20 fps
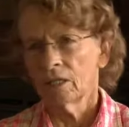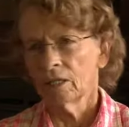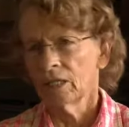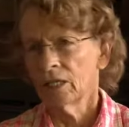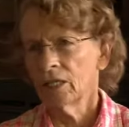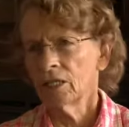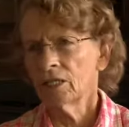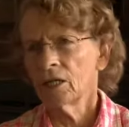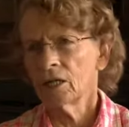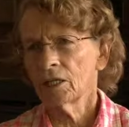
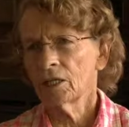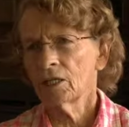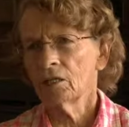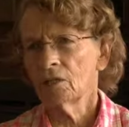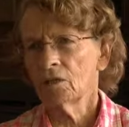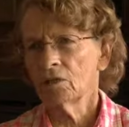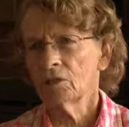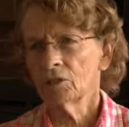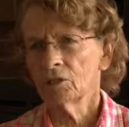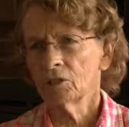He and I get
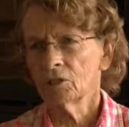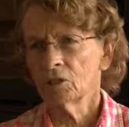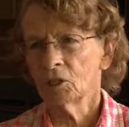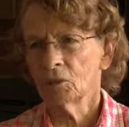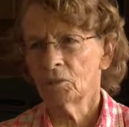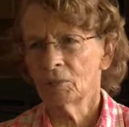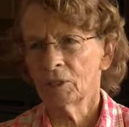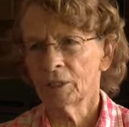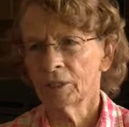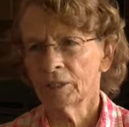along
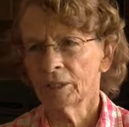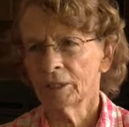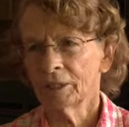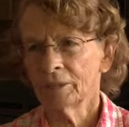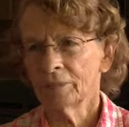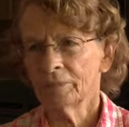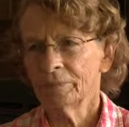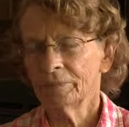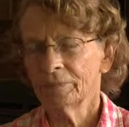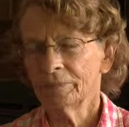good, but
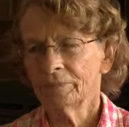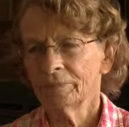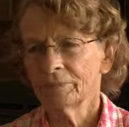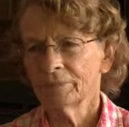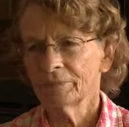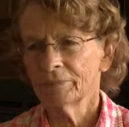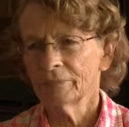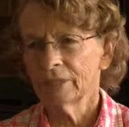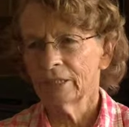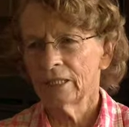um,
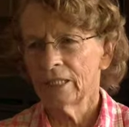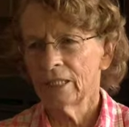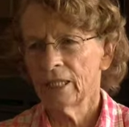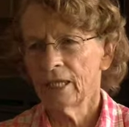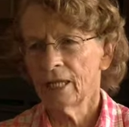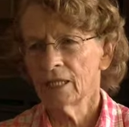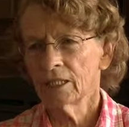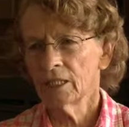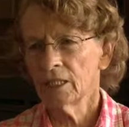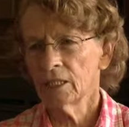he
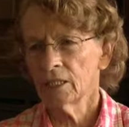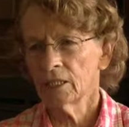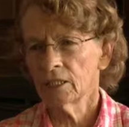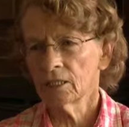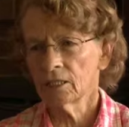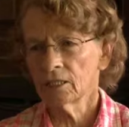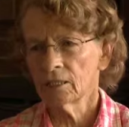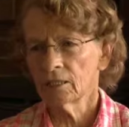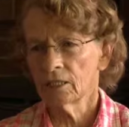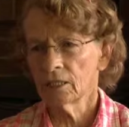has
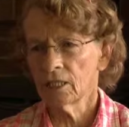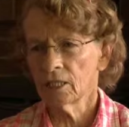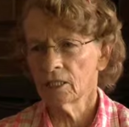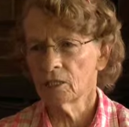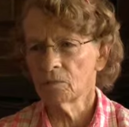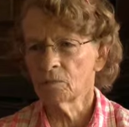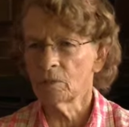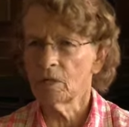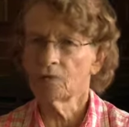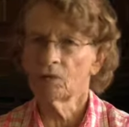his
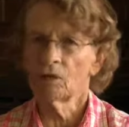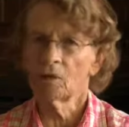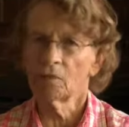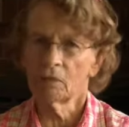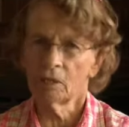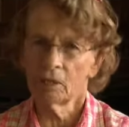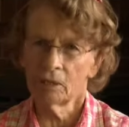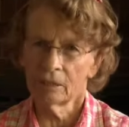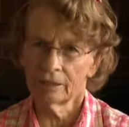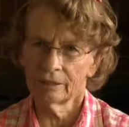system and I've got
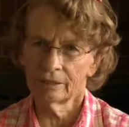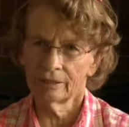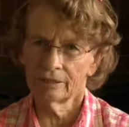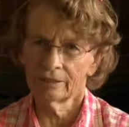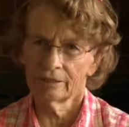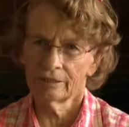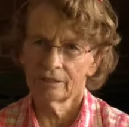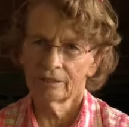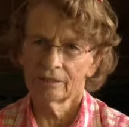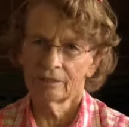mine,
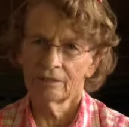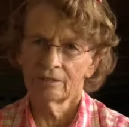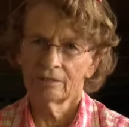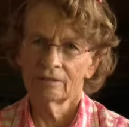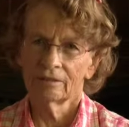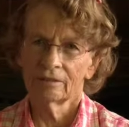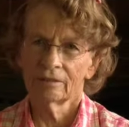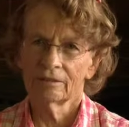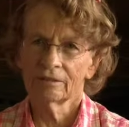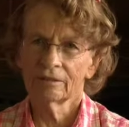
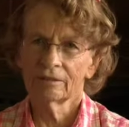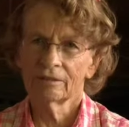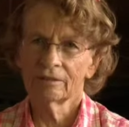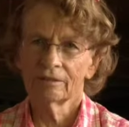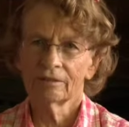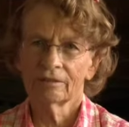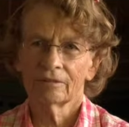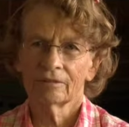you know.